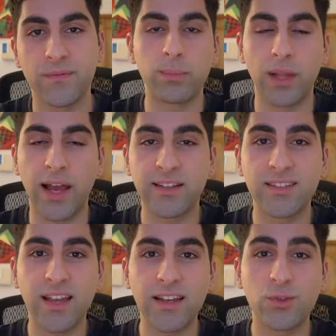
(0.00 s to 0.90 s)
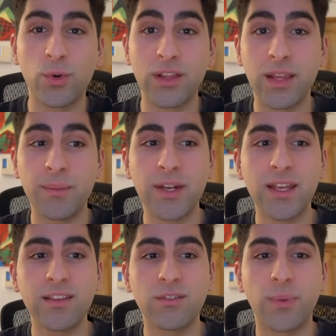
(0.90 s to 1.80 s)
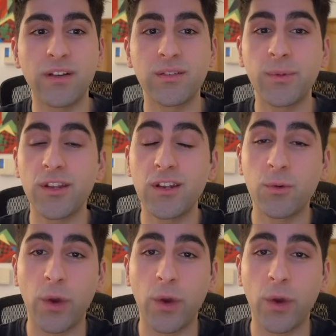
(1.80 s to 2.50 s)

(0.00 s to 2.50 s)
Black decides to eliminate this possibility